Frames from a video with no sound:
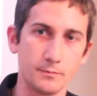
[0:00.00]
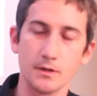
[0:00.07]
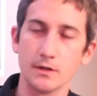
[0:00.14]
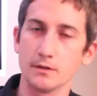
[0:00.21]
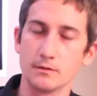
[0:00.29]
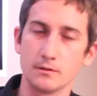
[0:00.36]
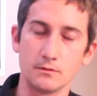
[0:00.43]

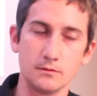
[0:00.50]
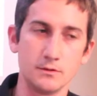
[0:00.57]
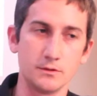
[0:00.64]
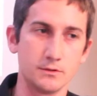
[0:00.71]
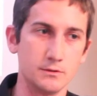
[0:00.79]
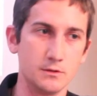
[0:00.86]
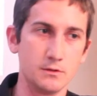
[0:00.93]
but the
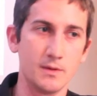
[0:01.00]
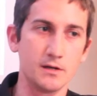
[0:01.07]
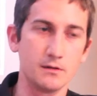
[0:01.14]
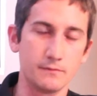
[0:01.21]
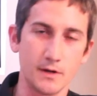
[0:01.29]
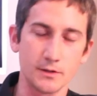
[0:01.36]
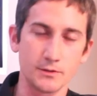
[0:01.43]
studio
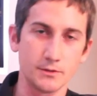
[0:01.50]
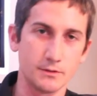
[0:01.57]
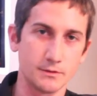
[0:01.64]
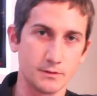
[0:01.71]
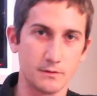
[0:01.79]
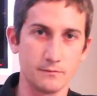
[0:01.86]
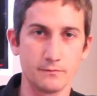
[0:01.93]

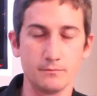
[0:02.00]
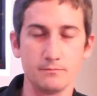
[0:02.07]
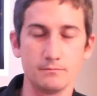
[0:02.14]
manufacturers of